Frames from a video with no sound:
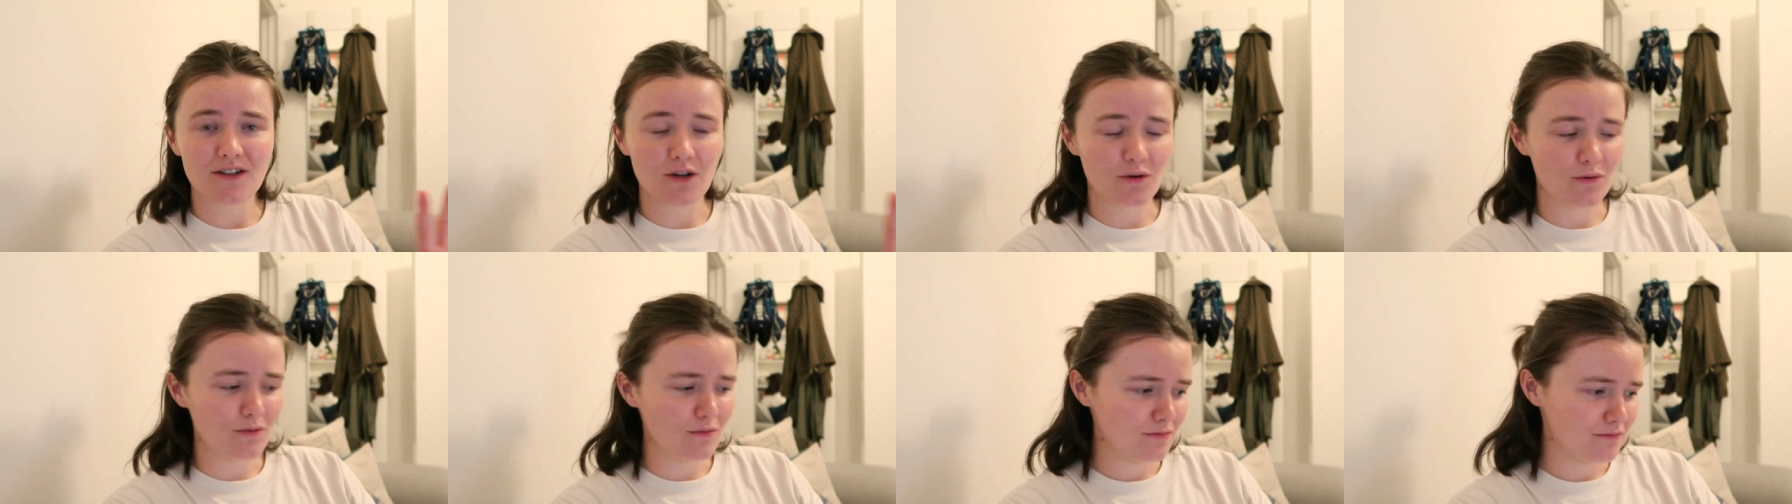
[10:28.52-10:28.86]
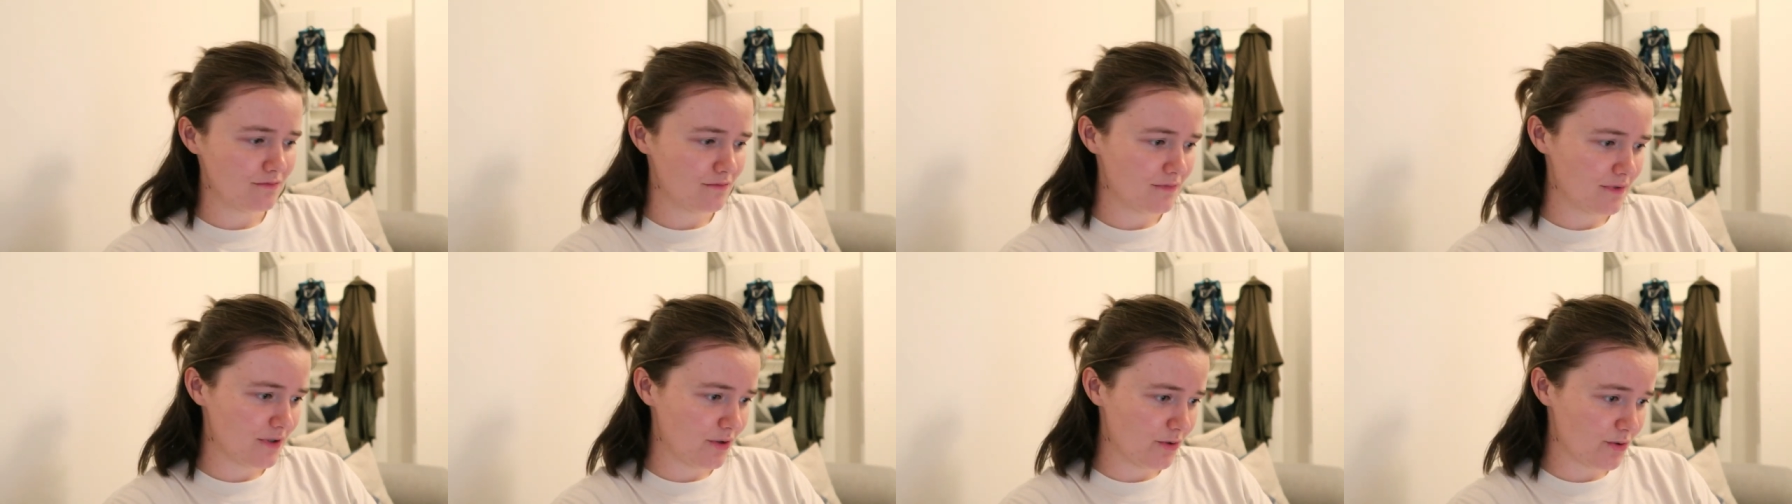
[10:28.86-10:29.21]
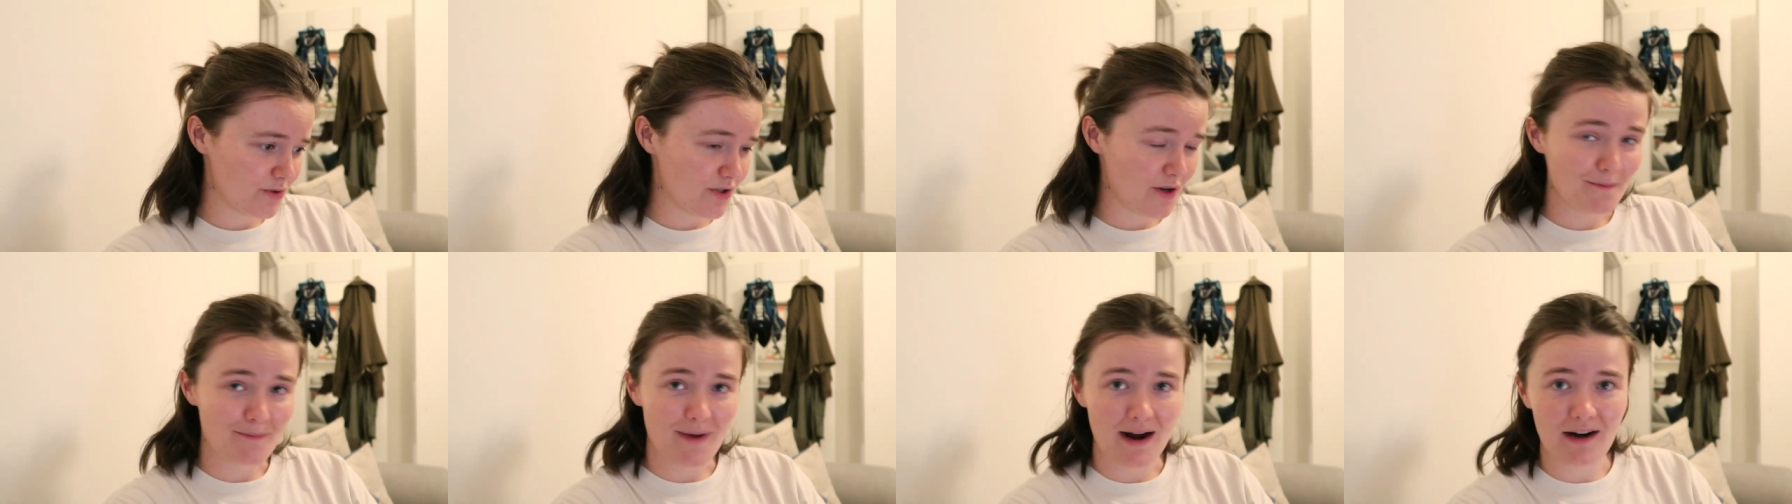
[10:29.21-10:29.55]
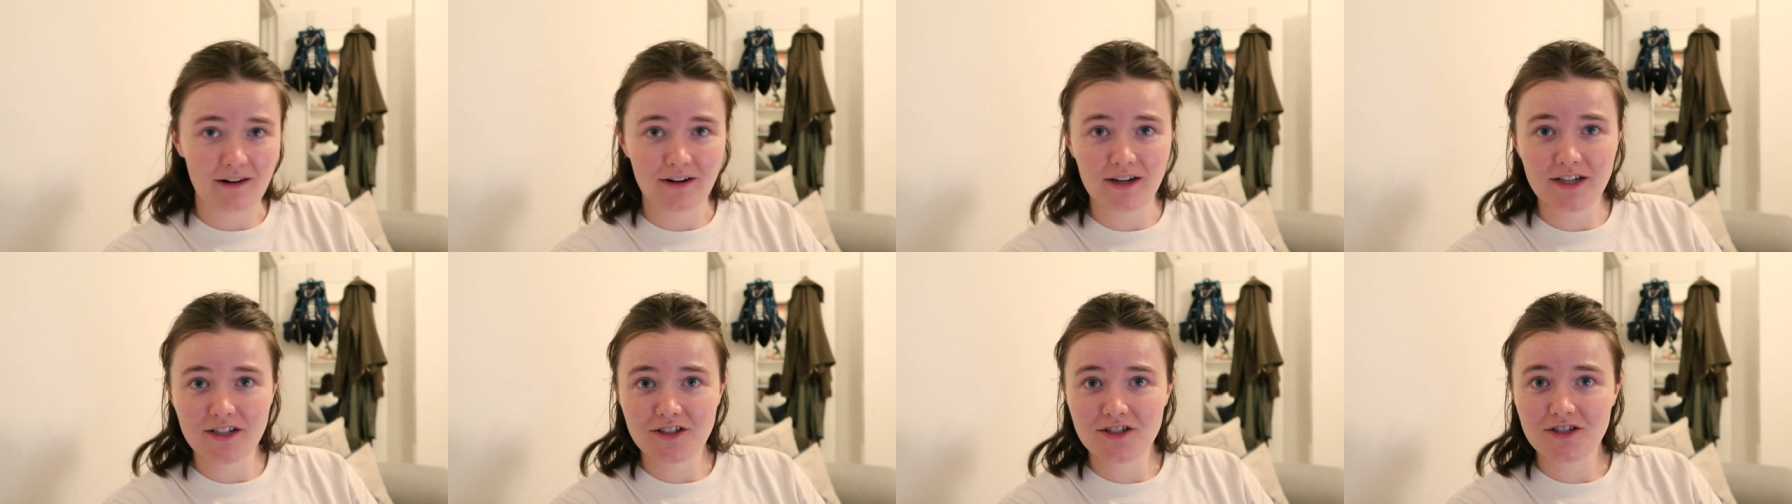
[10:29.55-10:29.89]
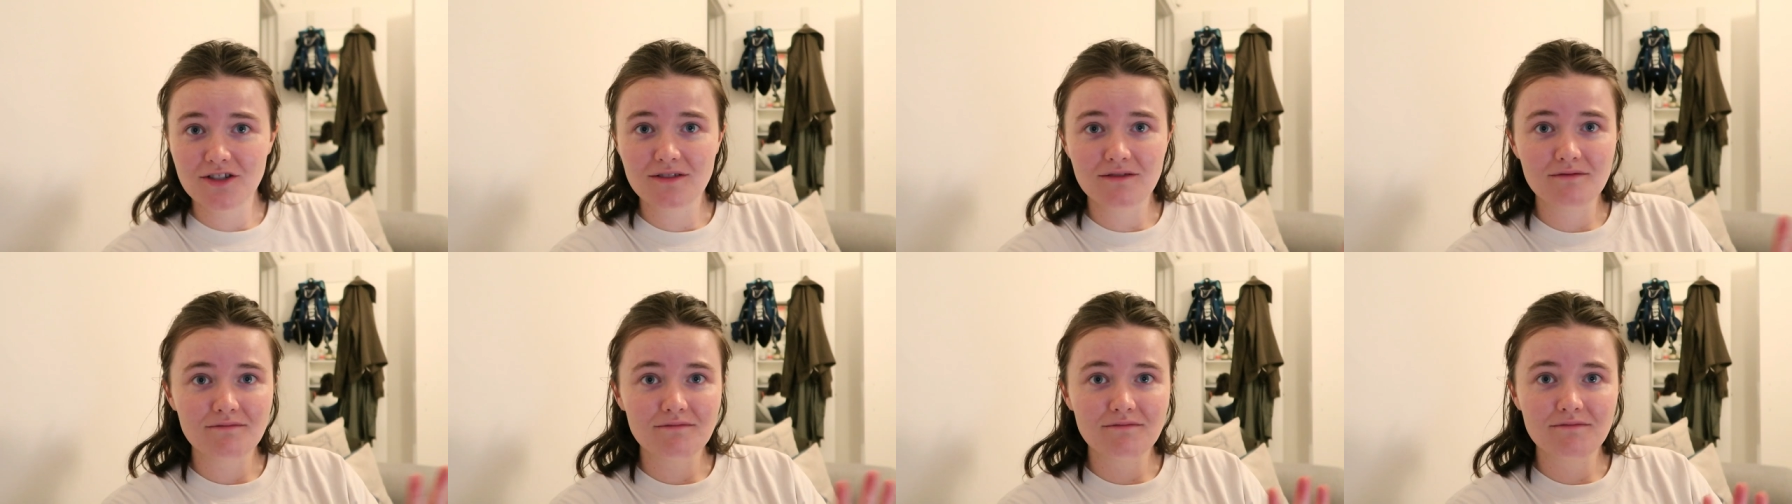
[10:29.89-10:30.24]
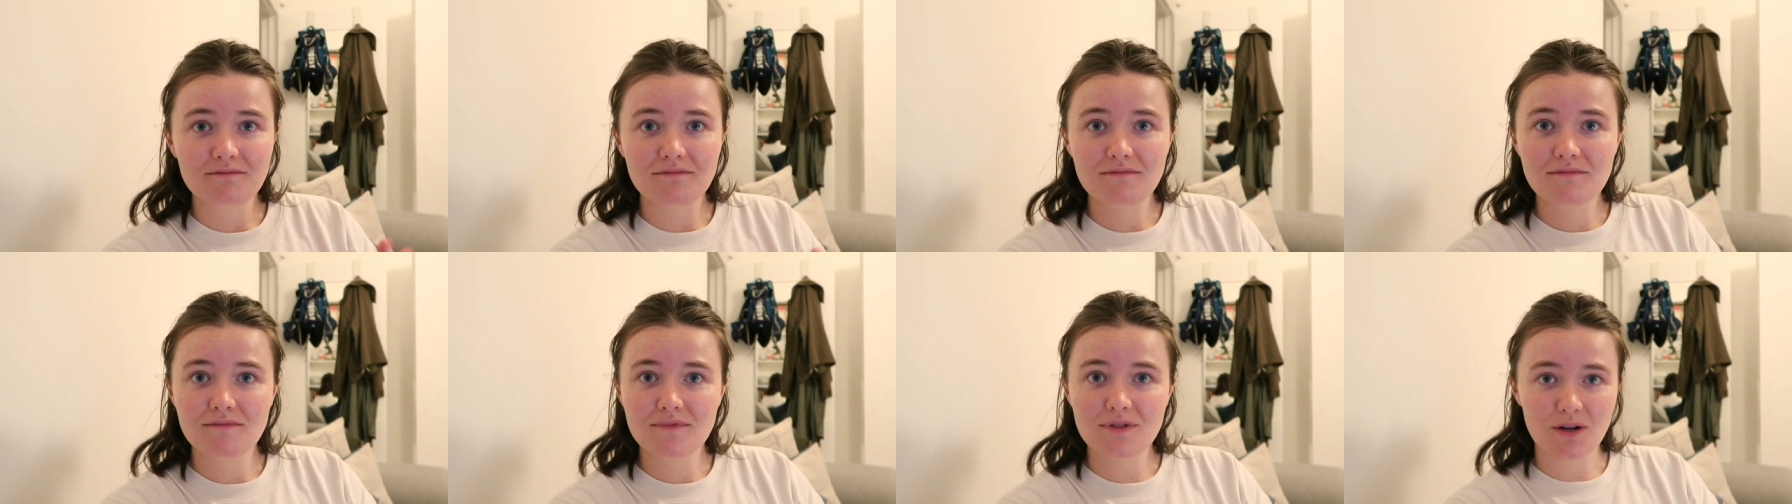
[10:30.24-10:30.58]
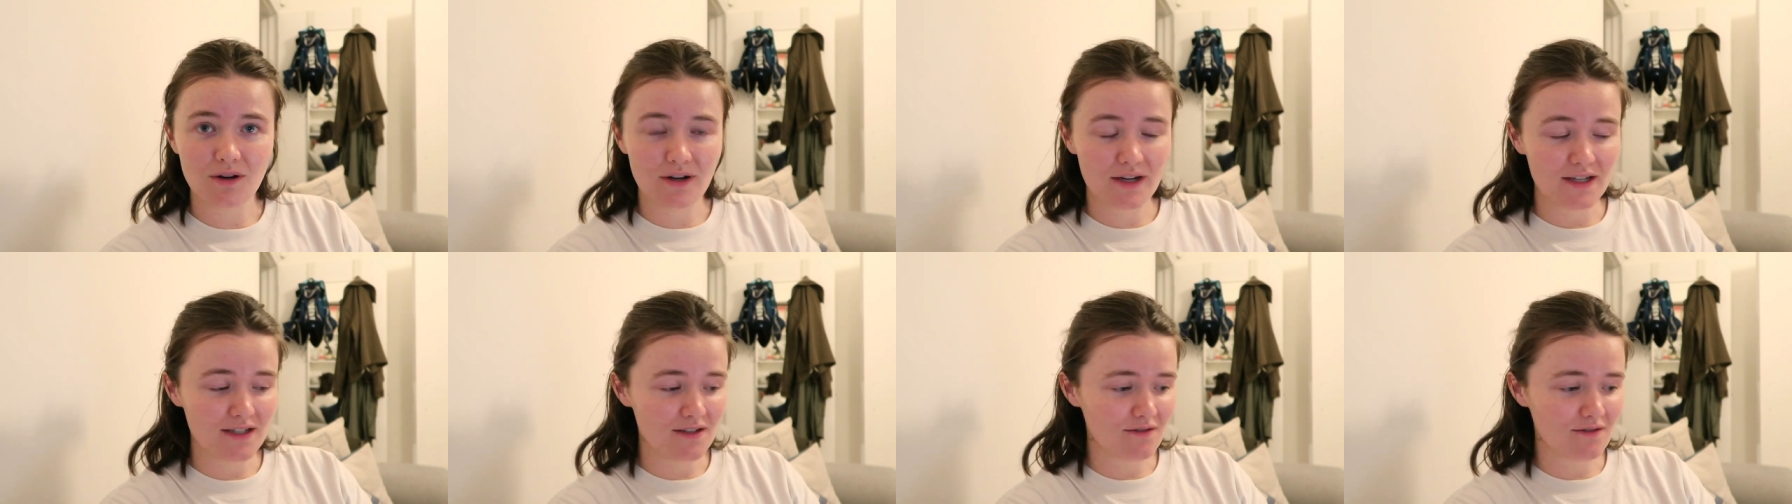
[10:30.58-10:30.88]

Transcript: oh, and also marriage. Sorry,